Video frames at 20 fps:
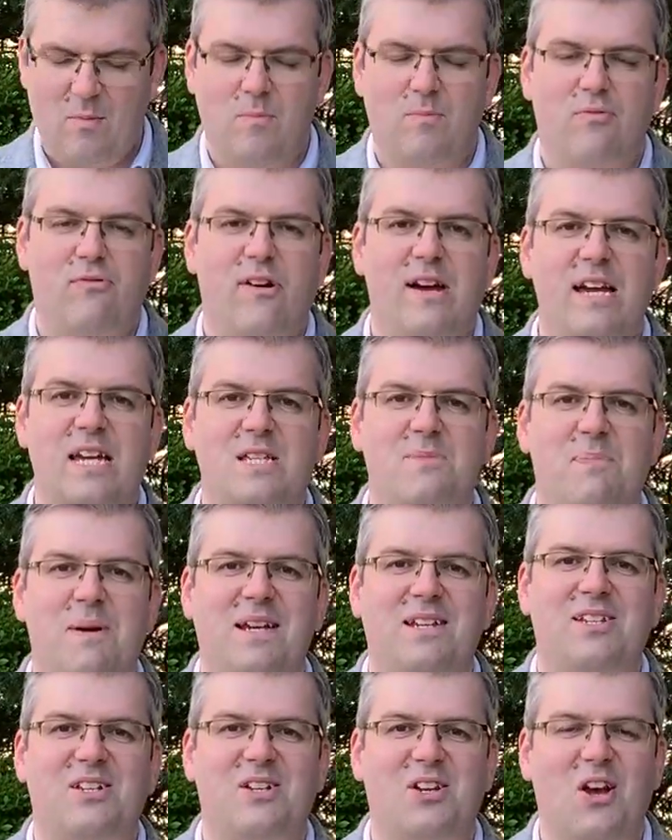Praise
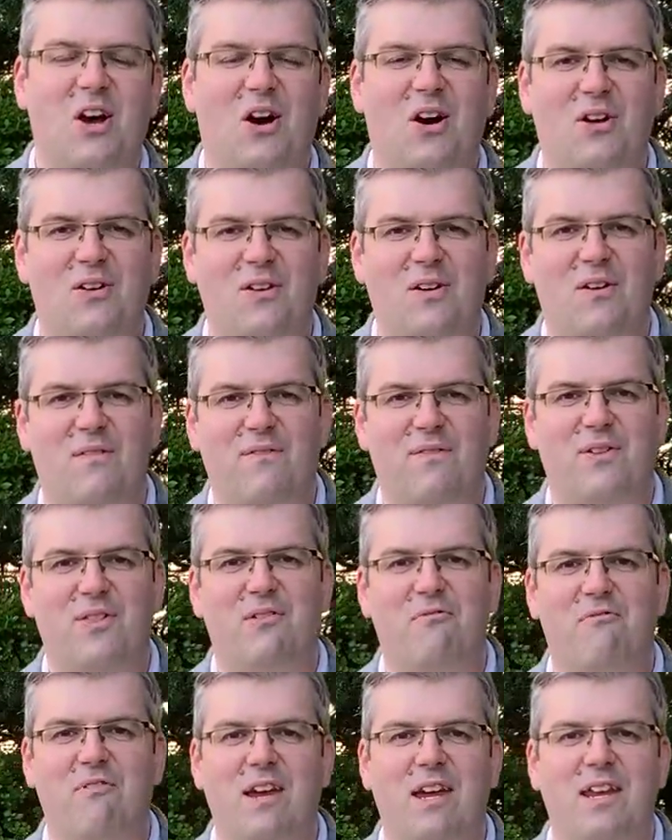be to God for
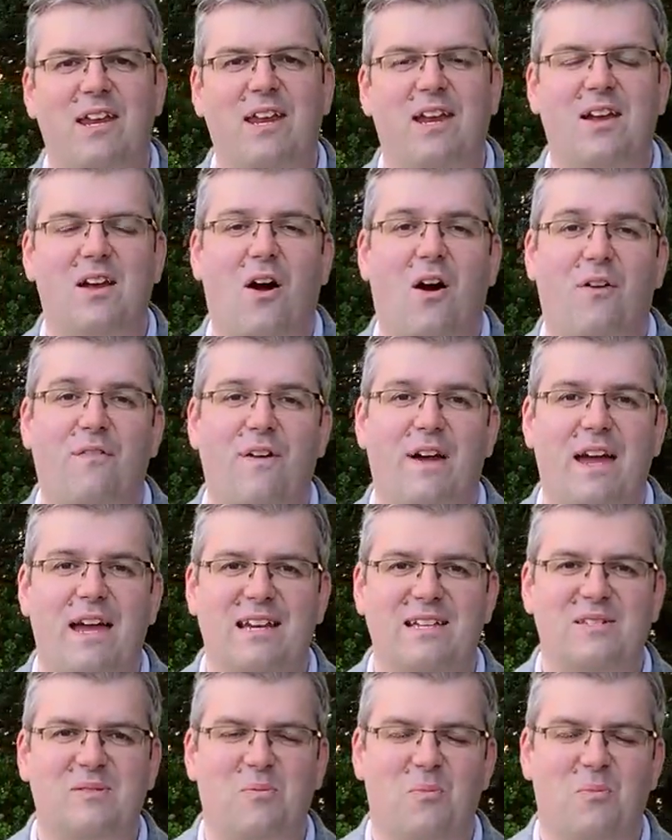the reading of his